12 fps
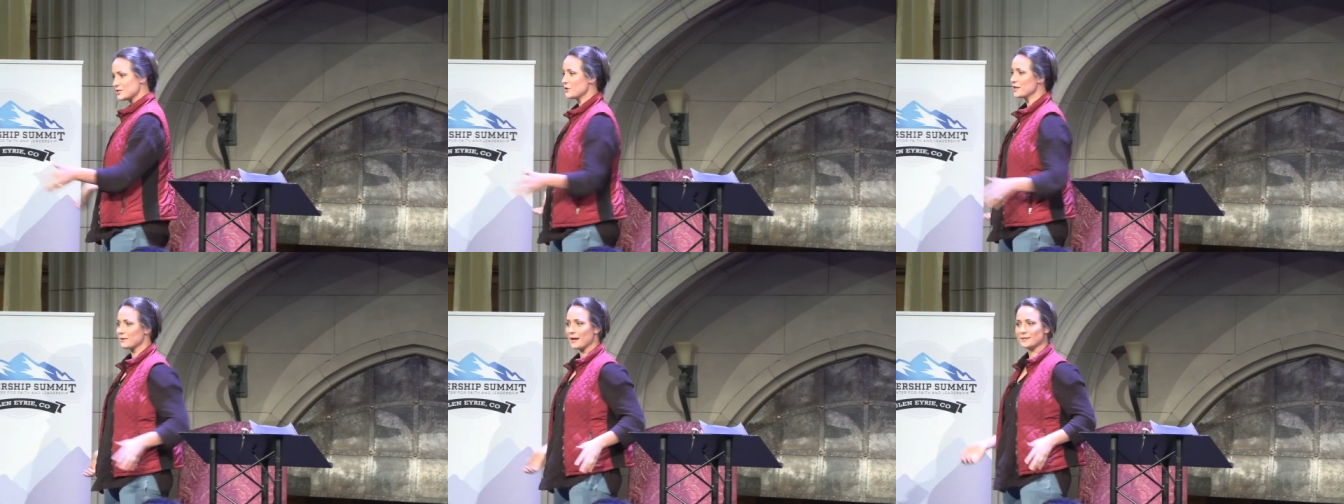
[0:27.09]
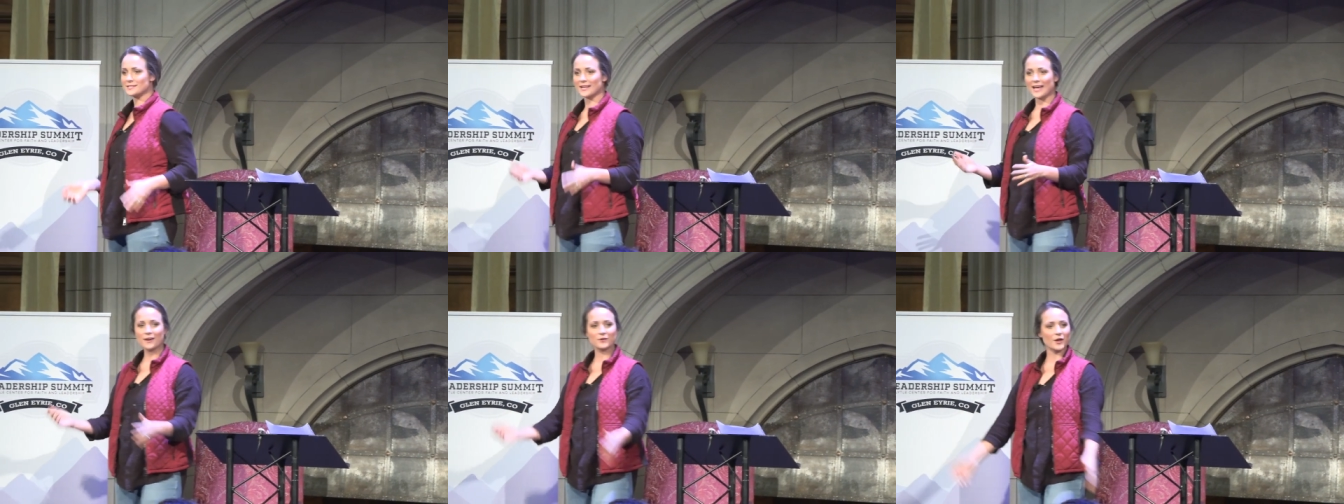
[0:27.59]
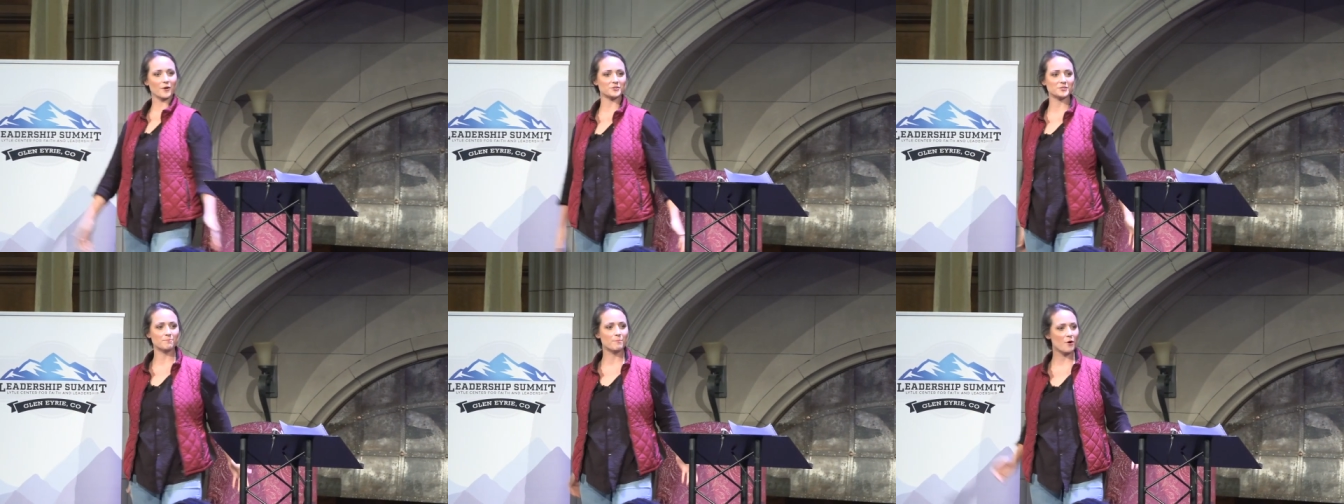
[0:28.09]
Tony Robinson, I don't know,
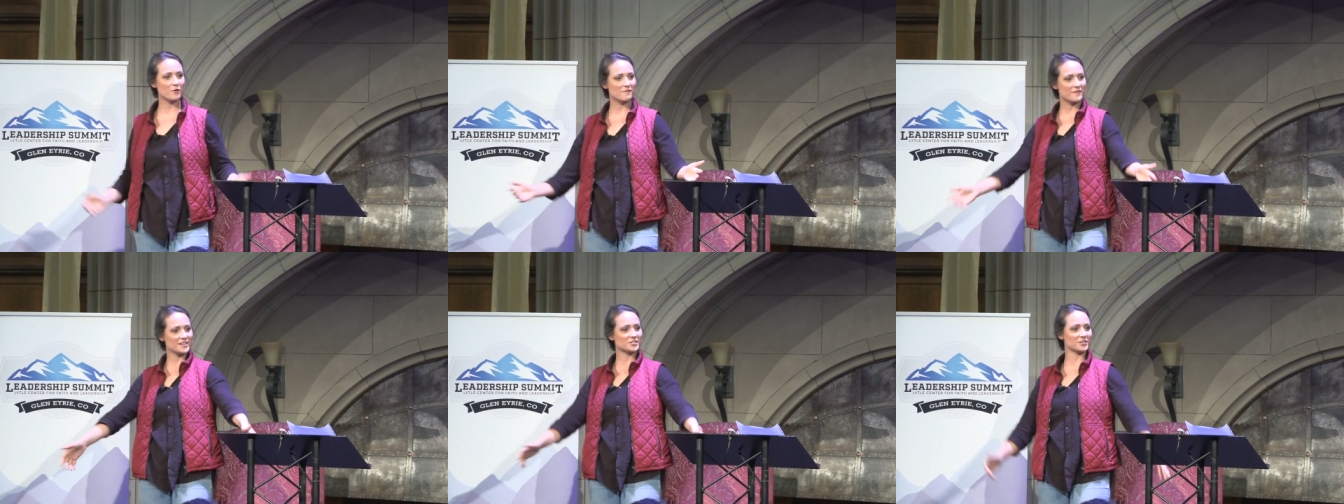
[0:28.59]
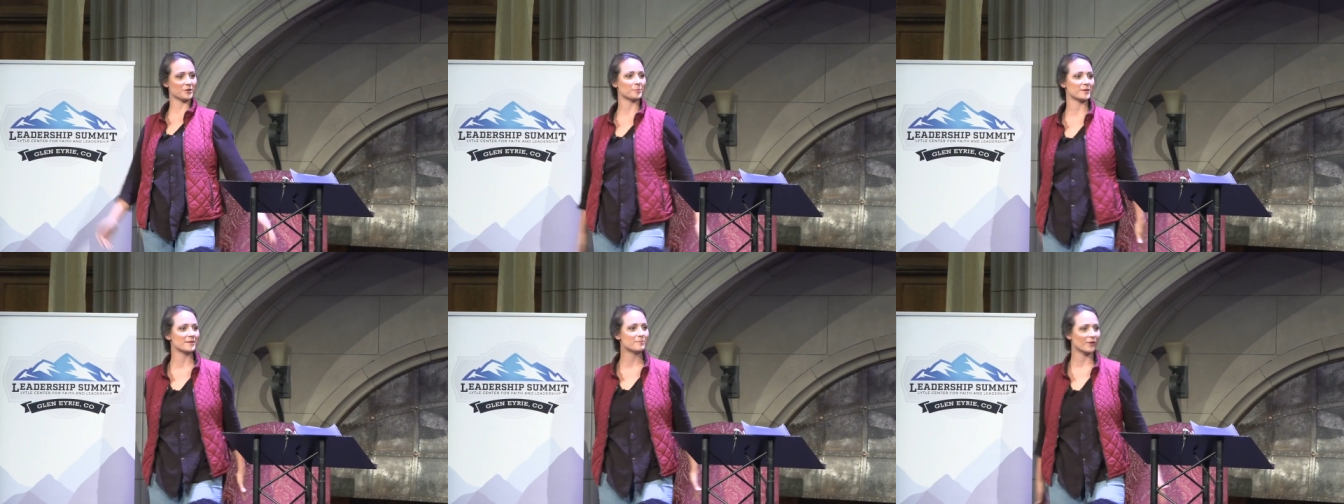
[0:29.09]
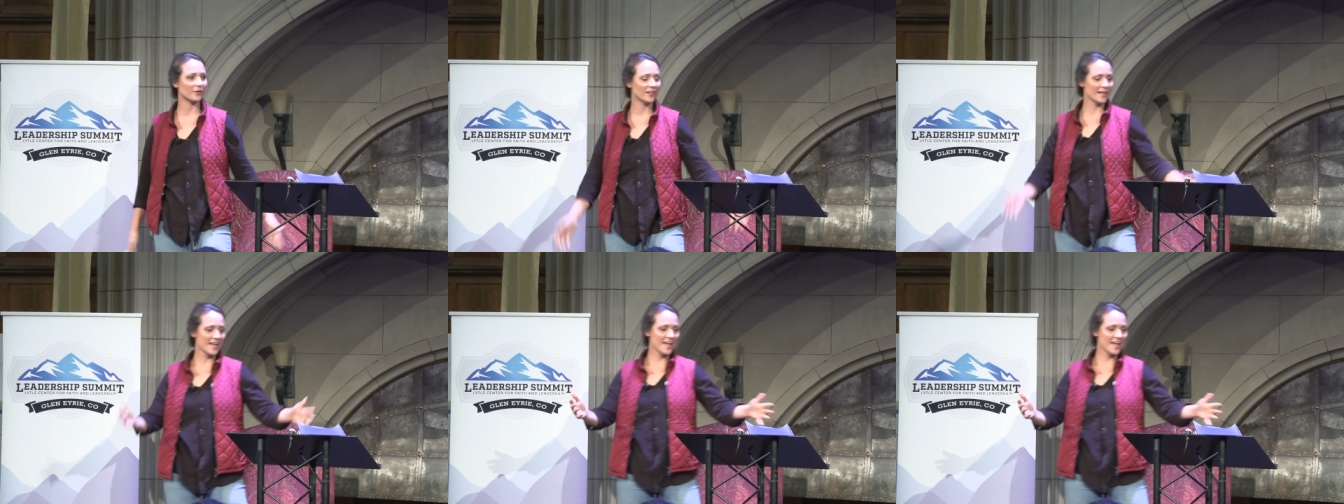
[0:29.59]
just motivational people.